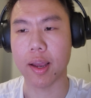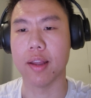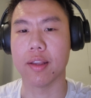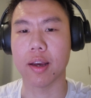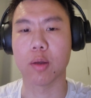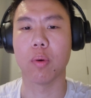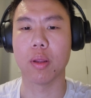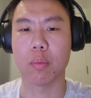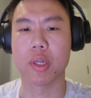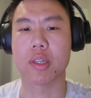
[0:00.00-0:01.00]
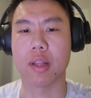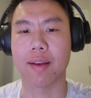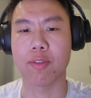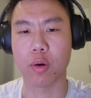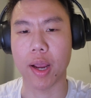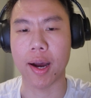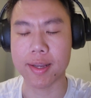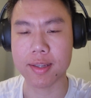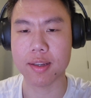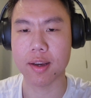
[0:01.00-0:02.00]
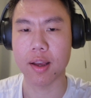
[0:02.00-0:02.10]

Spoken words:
and the other one was like fully ice.